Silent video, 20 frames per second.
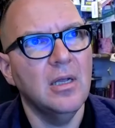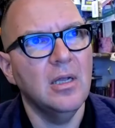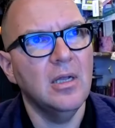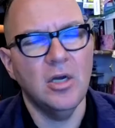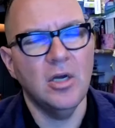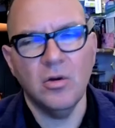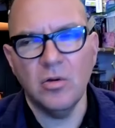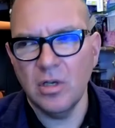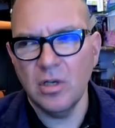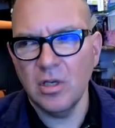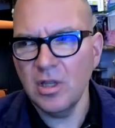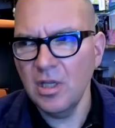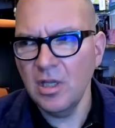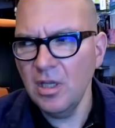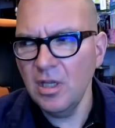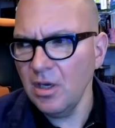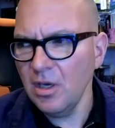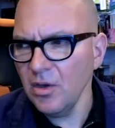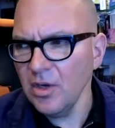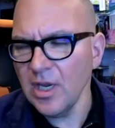You know,
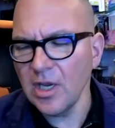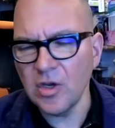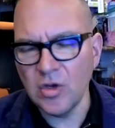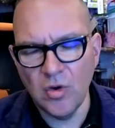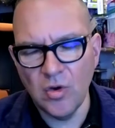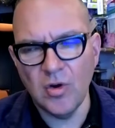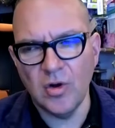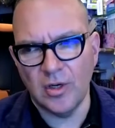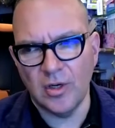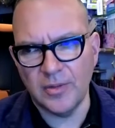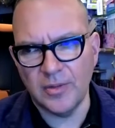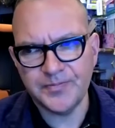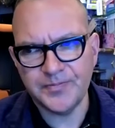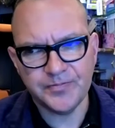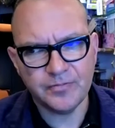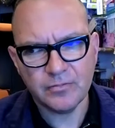you look at Google.